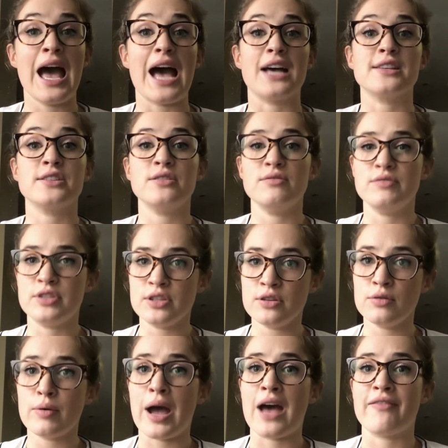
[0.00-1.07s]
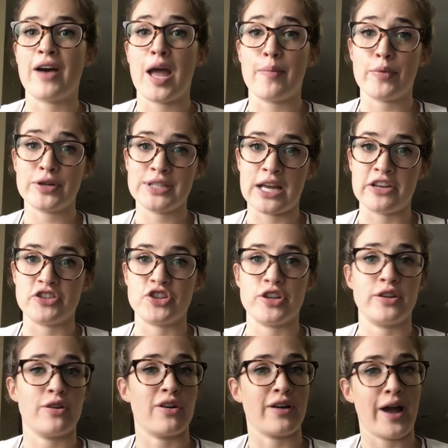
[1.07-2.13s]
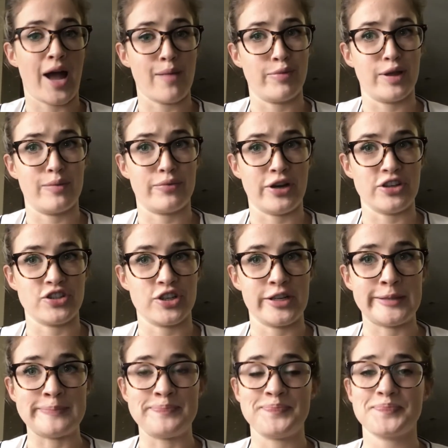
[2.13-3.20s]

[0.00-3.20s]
as you do have hypertension or high blood pressure.